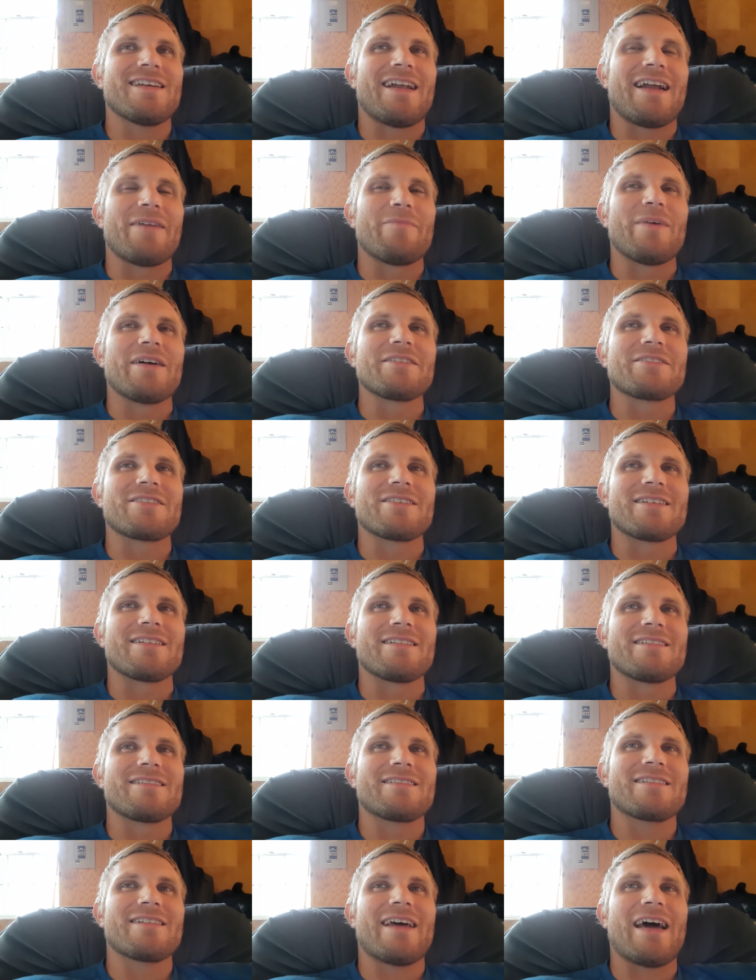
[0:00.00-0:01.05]
and I
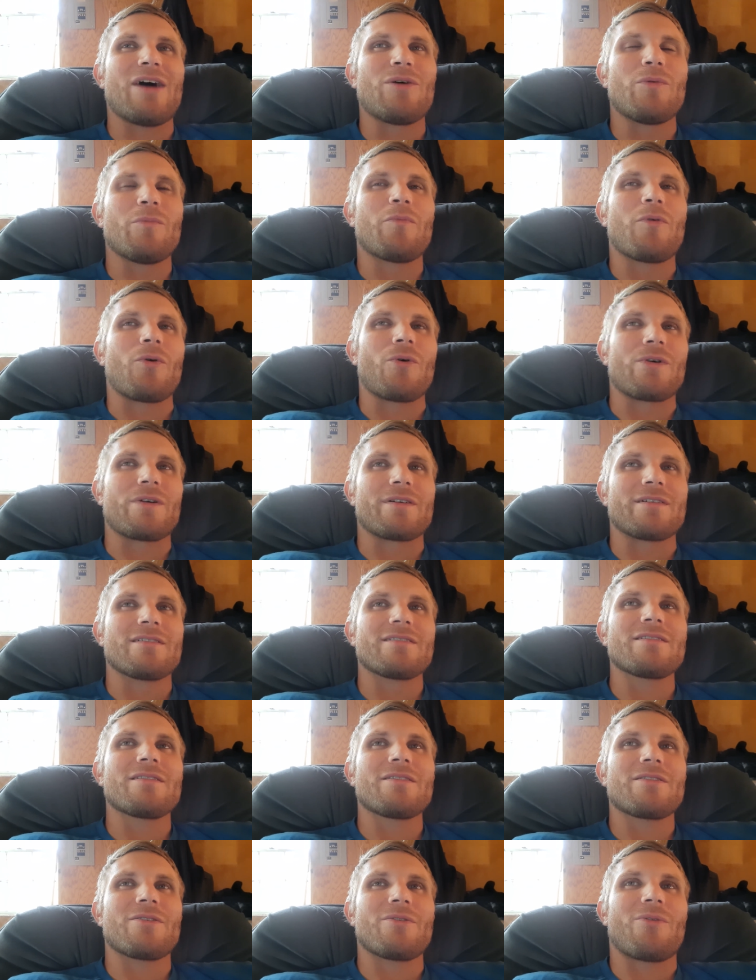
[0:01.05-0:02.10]
mentioned how
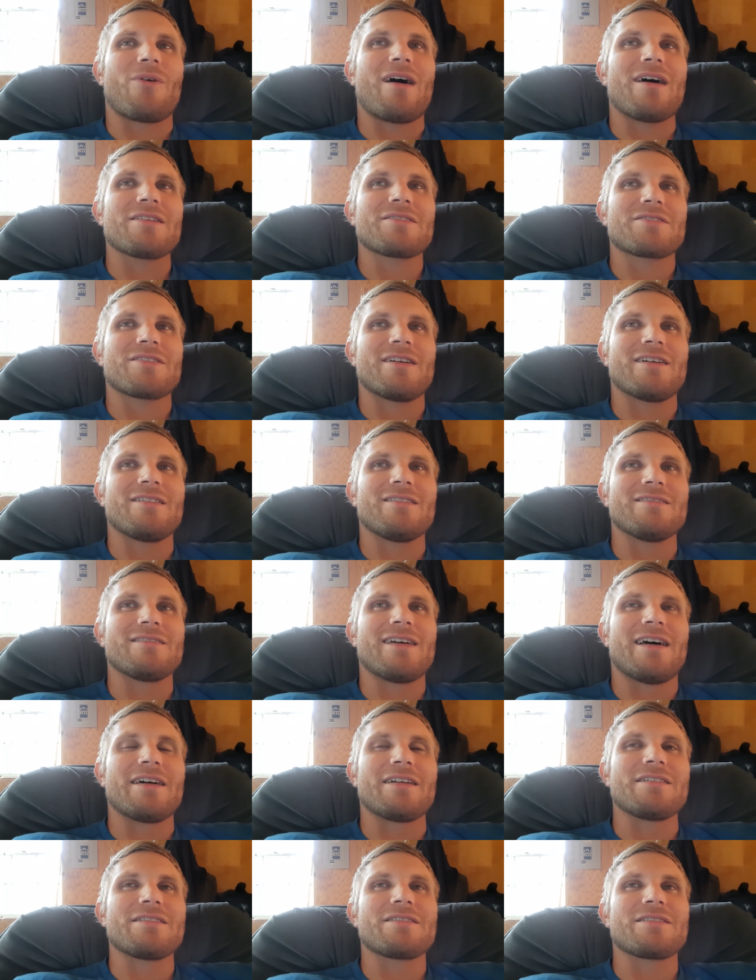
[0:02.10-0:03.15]
important the Rothschild
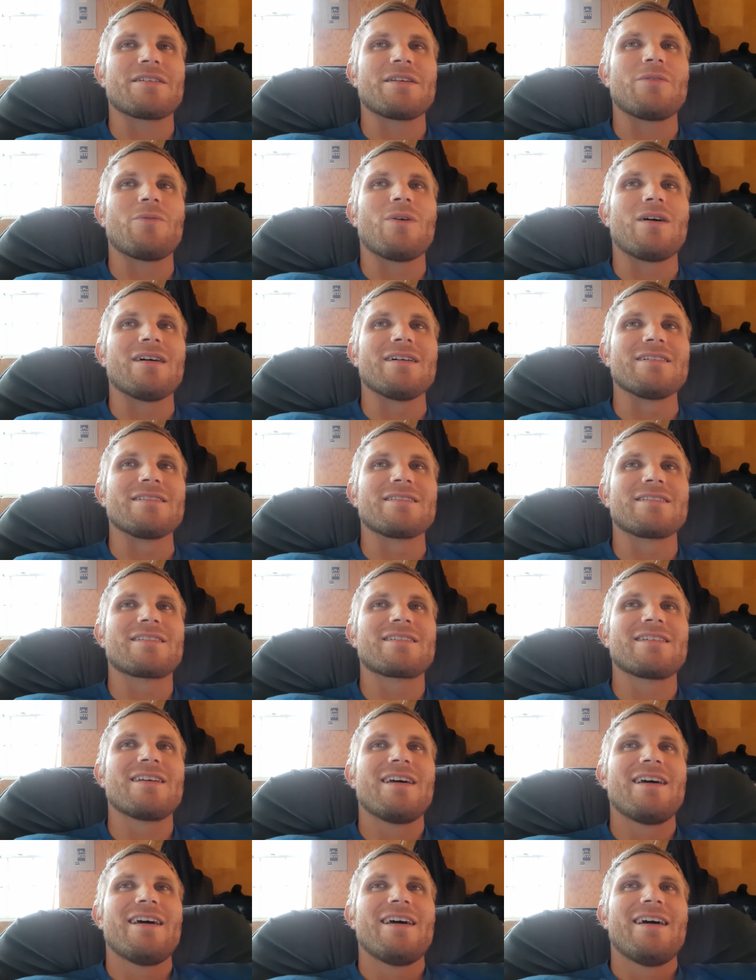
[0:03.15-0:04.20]
dynasty was,